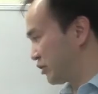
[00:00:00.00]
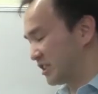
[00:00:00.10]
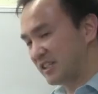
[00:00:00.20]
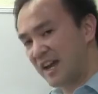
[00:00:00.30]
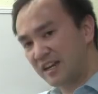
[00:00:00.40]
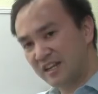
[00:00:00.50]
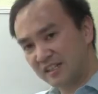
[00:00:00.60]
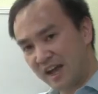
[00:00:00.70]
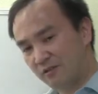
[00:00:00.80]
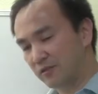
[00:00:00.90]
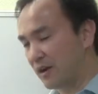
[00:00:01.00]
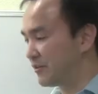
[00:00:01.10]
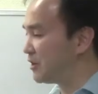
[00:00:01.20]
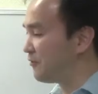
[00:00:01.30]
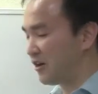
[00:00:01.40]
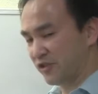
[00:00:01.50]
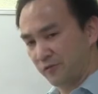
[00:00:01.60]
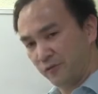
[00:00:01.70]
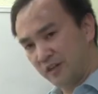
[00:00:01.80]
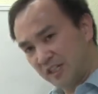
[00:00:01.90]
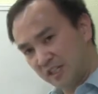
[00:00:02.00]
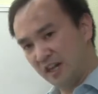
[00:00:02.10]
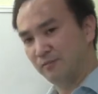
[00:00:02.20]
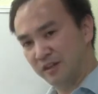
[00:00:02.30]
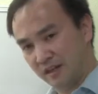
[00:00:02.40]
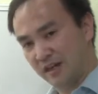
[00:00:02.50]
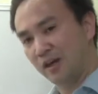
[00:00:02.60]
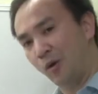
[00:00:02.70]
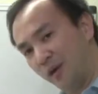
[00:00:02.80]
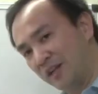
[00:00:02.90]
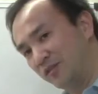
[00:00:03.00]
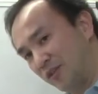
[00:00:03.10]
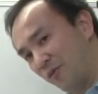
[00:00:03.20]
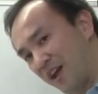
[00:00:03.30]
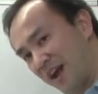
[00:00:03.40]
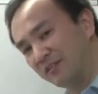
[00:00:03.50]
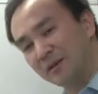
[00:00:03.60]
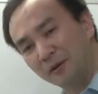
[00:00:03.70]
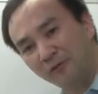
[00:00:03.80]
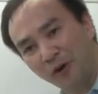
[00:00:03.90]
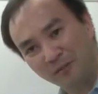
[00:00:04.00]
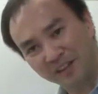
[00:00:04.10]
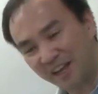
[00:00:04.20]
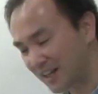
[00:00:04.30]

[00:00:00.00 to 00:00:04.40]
That is our revenue function for this company according to the way how they perform like that.